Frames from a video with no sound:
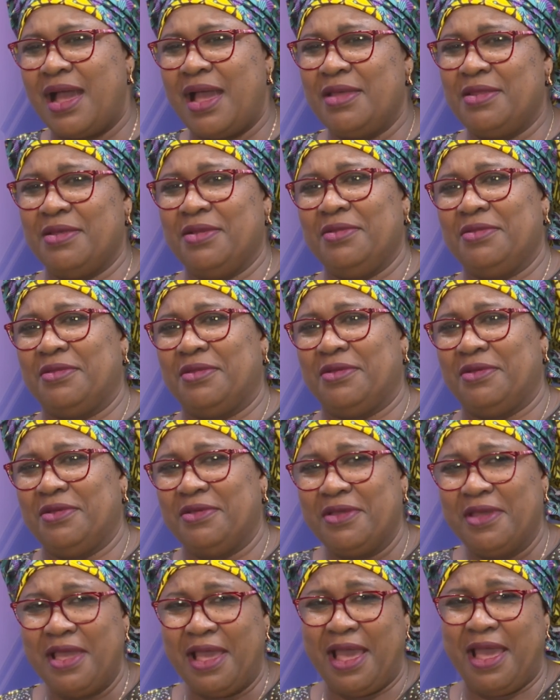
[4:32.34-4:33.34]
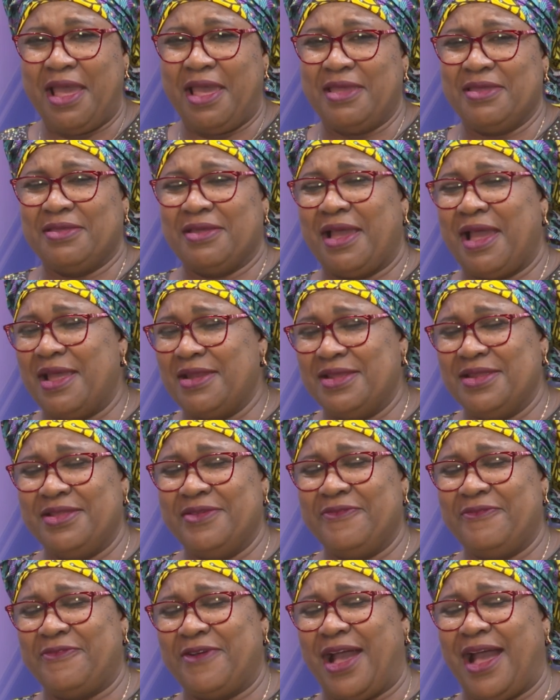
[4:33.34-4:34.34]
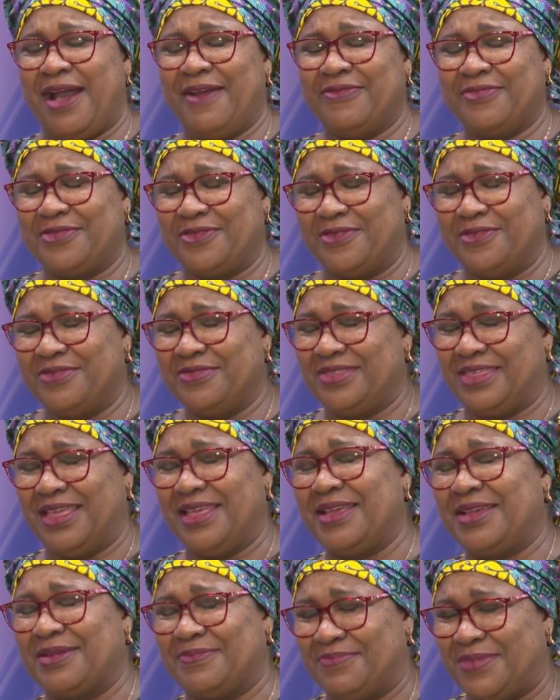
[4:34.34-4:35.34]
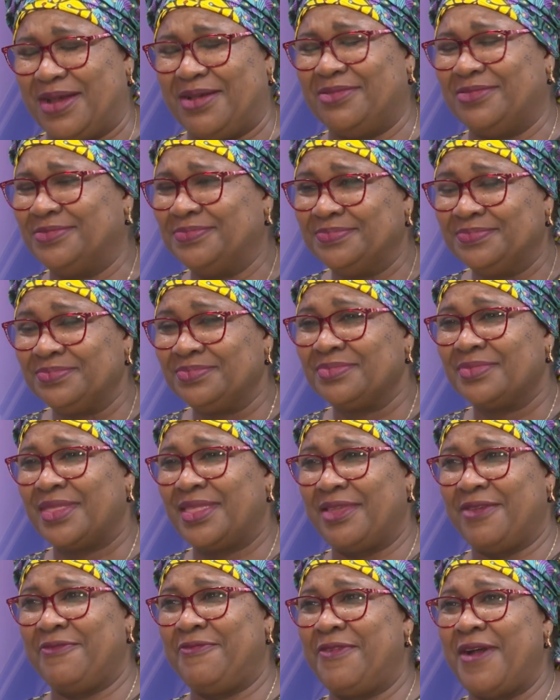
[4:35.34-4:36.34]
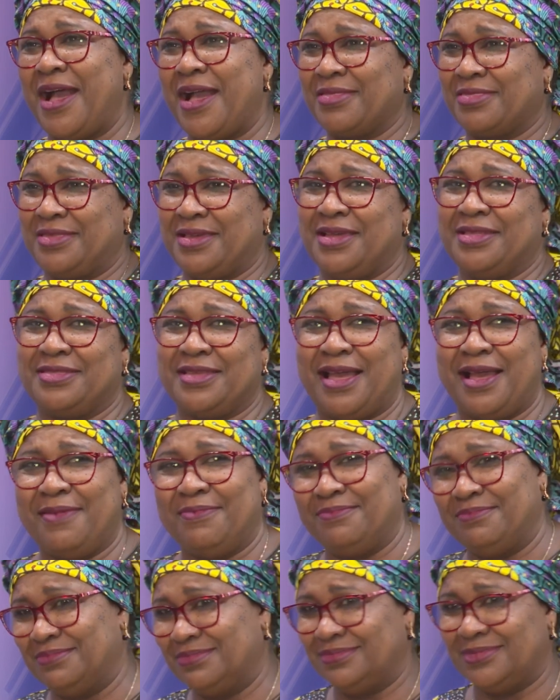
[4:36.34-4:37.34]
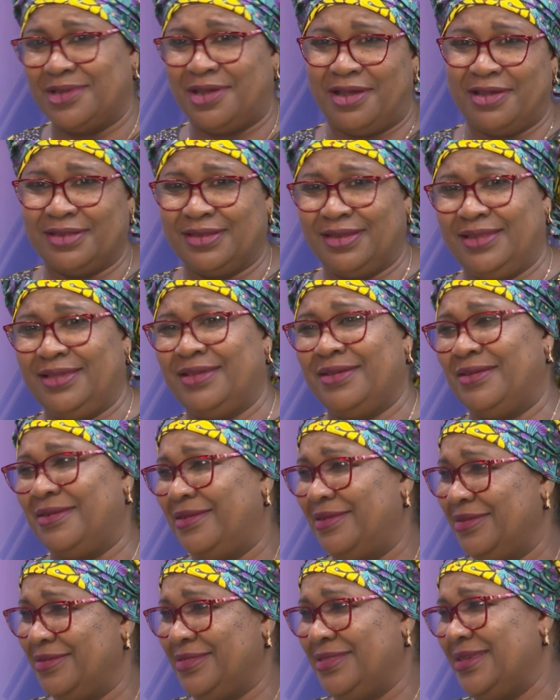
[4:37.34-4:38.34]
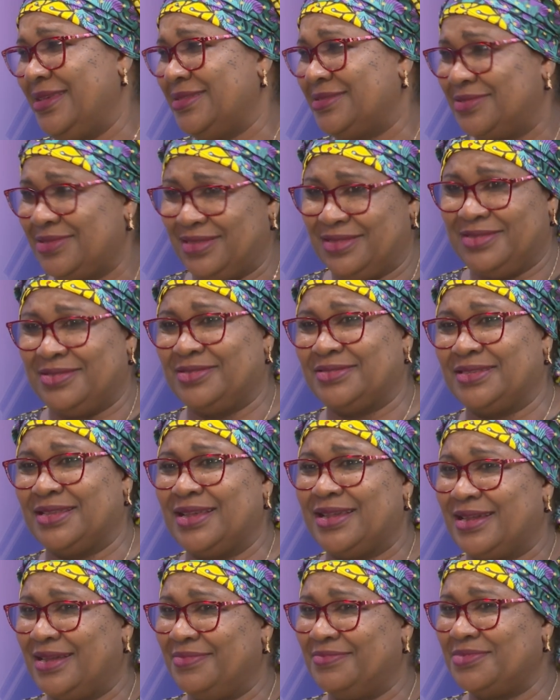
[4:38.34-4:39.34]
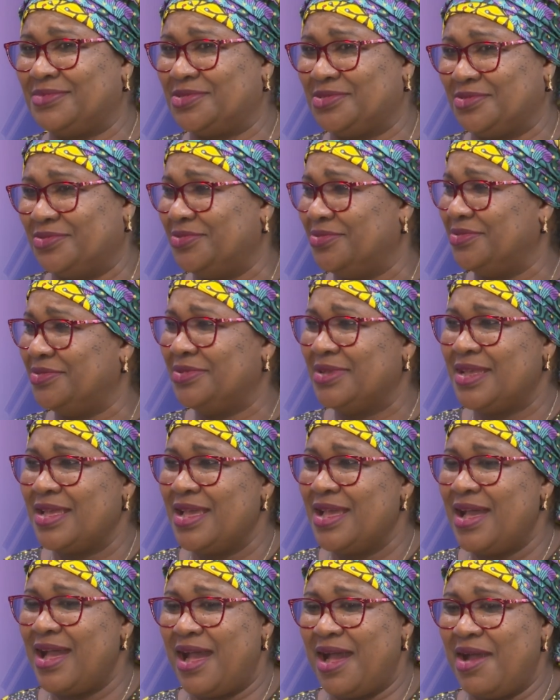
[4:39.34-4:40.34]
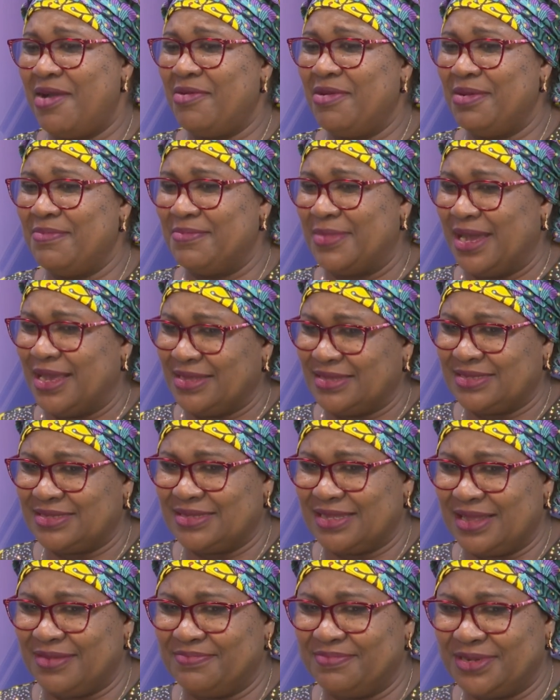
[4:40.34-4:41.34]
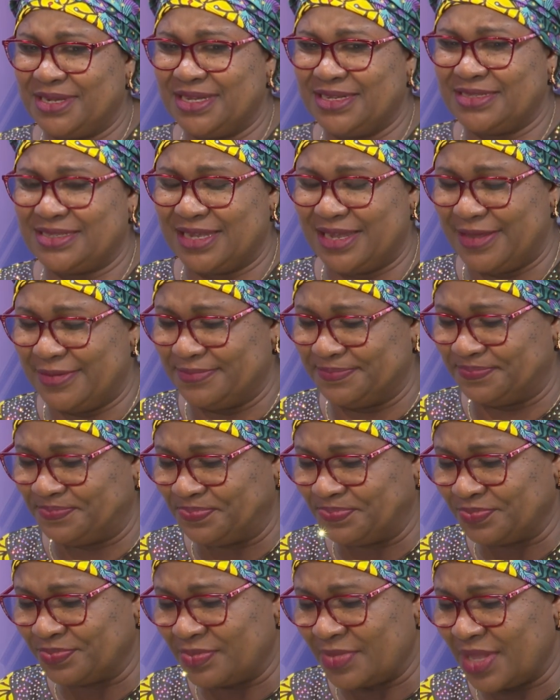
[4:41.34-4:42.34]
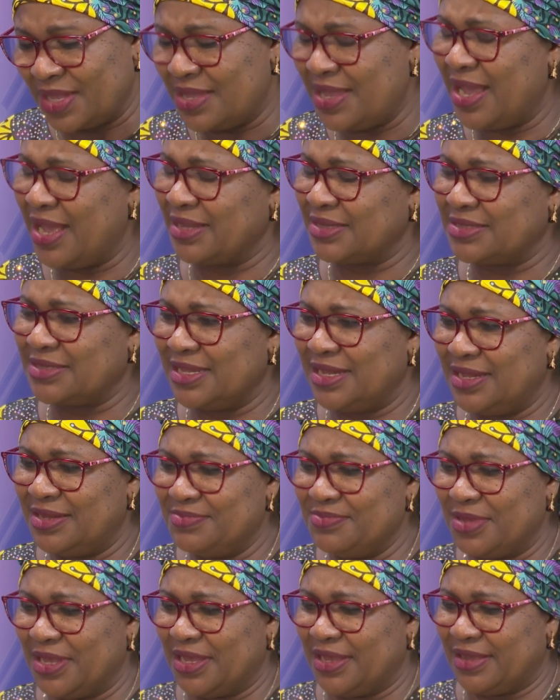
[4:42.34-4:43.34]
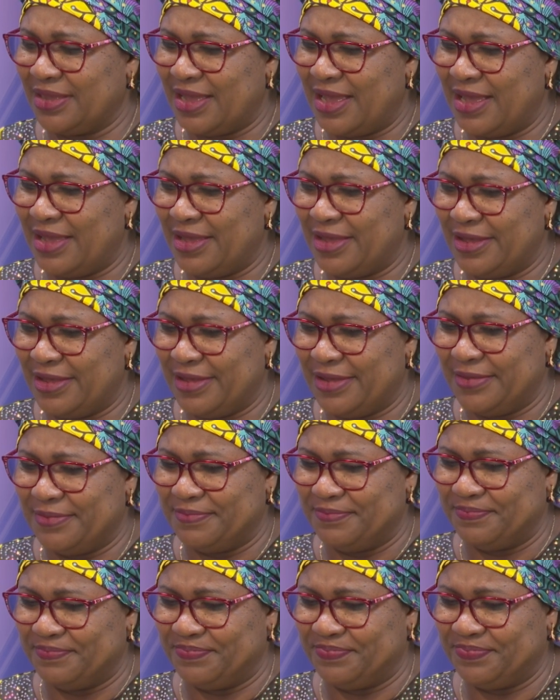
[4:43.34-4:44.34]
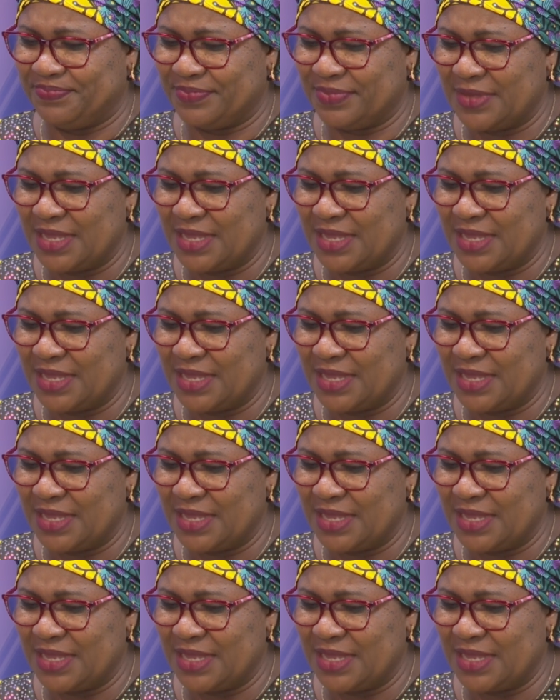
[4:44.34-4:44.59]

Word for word: I, I didn't have to think about yeah. the fact that I'm ugly or this. It doesn't come to our mindset. But um, yeah, tell me, um,